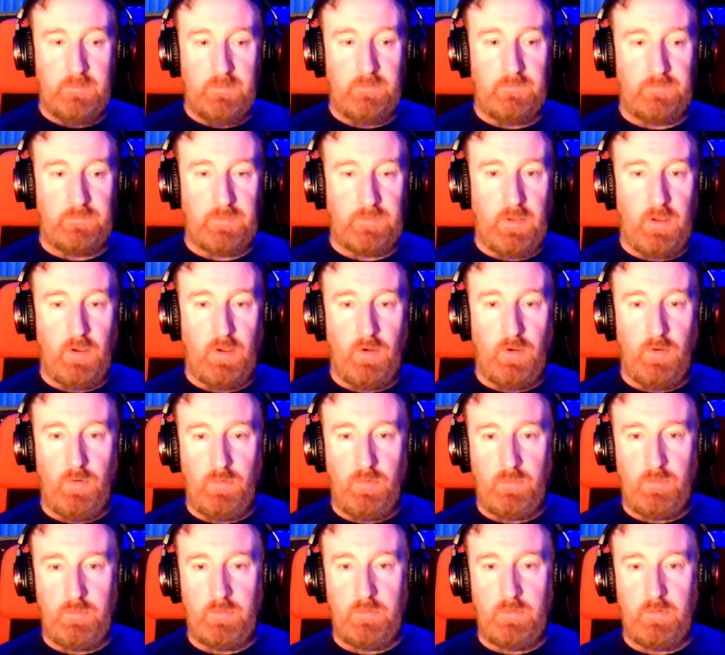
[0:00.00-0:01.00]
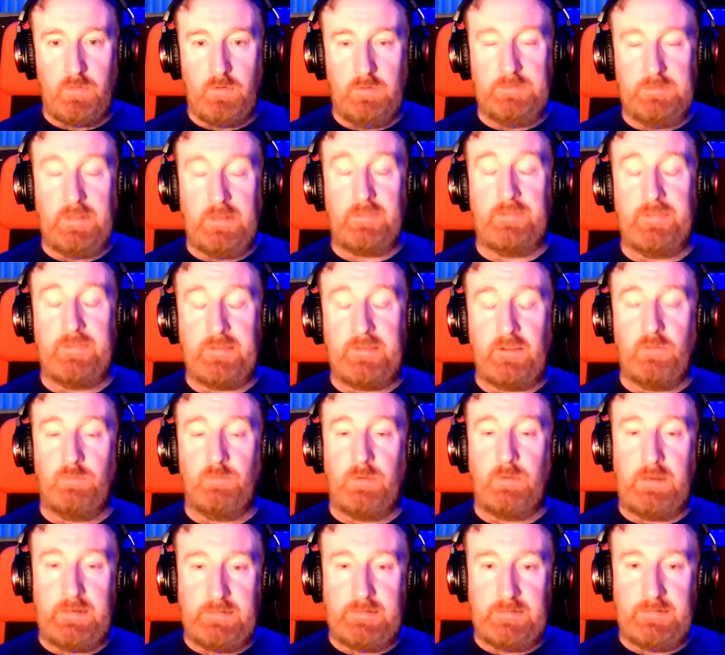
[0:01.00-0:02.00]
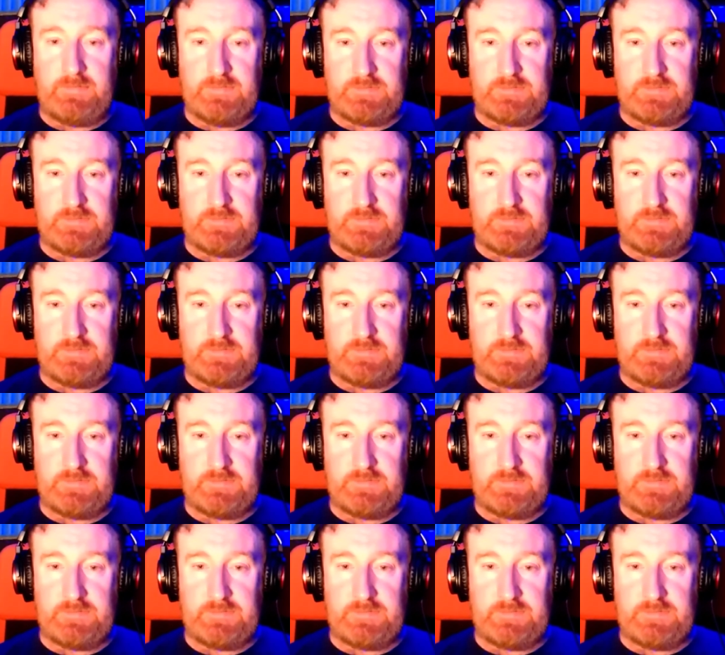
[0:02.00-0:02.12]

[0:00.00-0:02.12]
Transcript: So another thing you really need